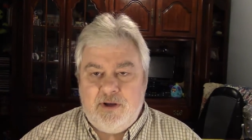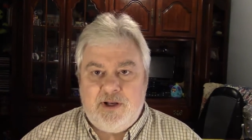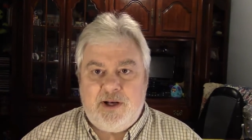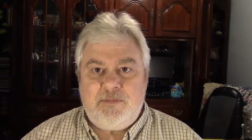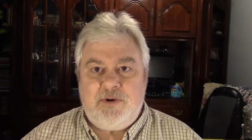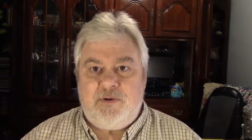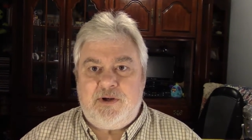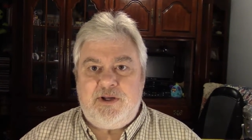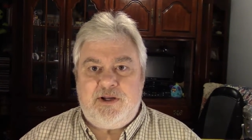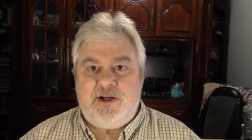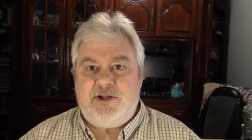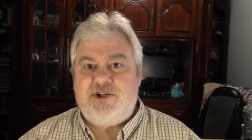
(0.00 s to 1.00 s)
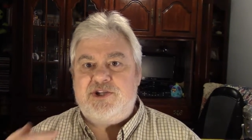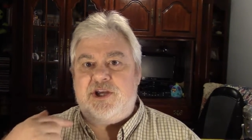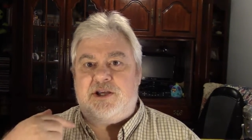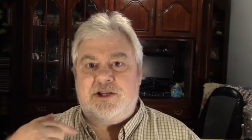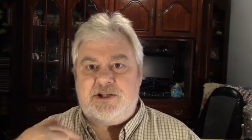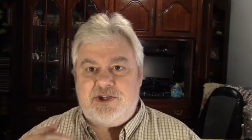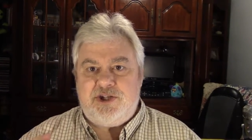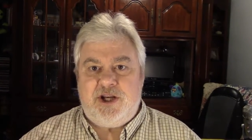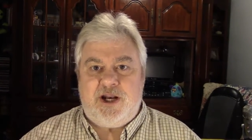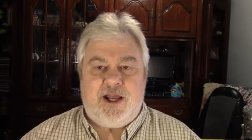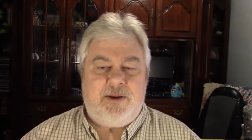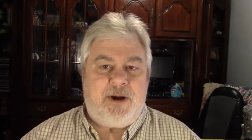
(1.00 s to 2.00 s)
And I'm going, and they sucking
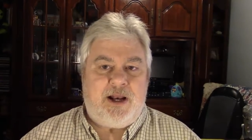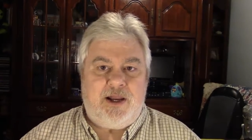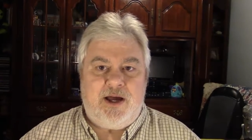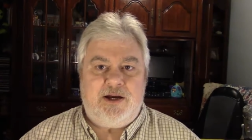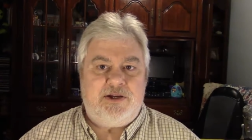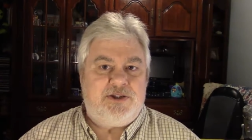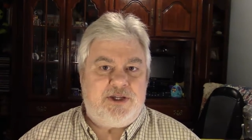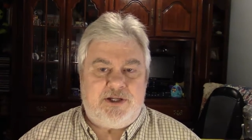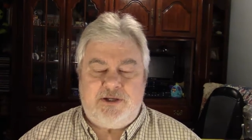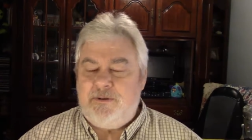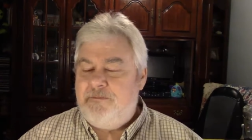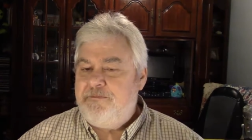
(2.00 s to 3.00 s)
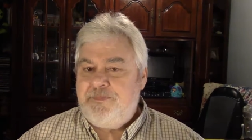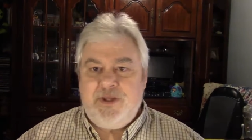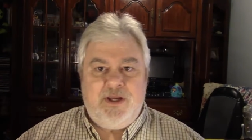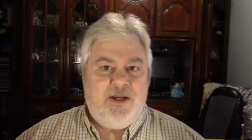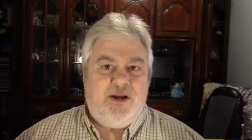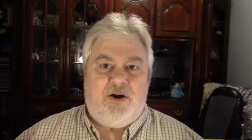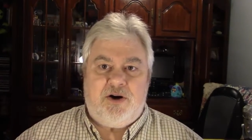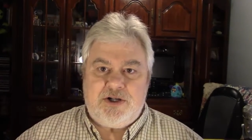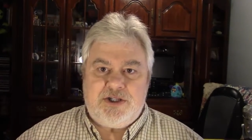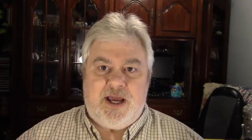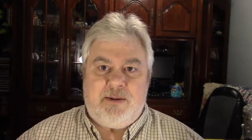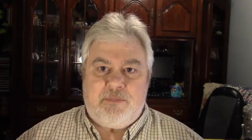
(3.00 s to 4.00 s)
shit out of my lungs and
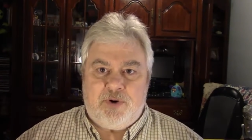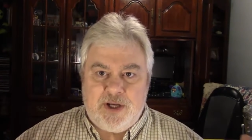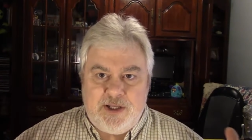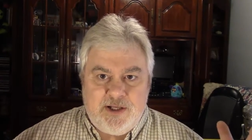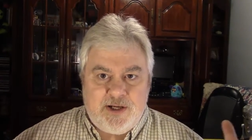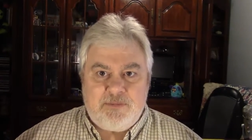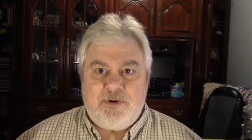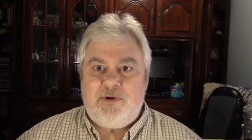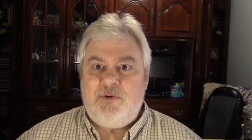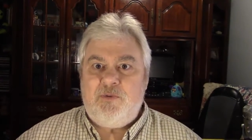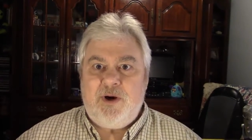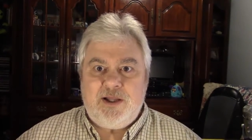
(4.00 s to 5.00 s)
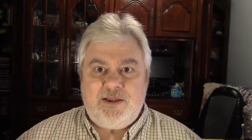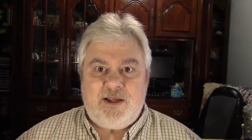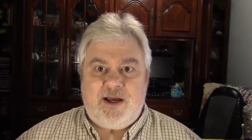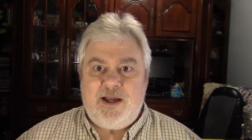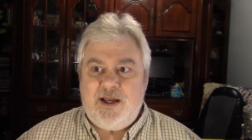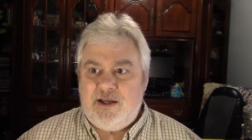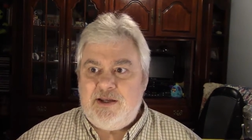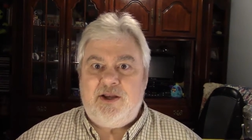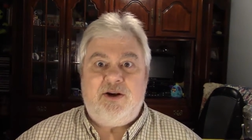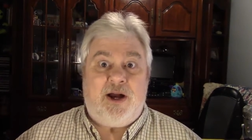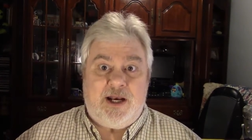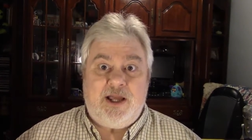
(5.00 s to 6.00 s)
hard time breathing. I'm going, what the hell? You
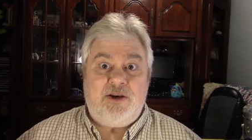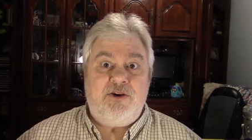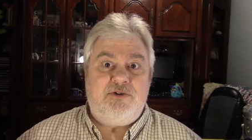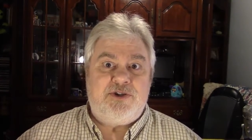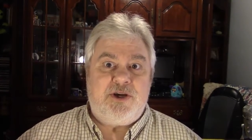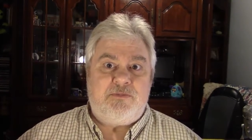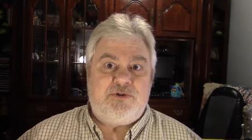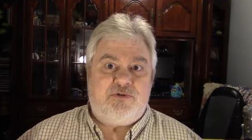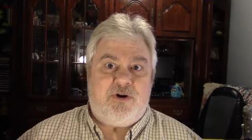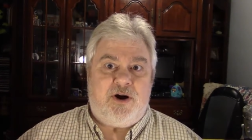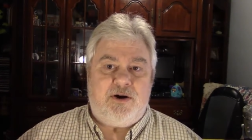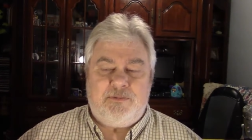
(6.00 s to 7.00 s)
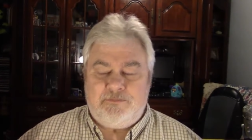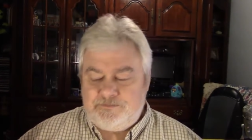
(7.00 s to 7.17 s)
know, and I knew something was wrong.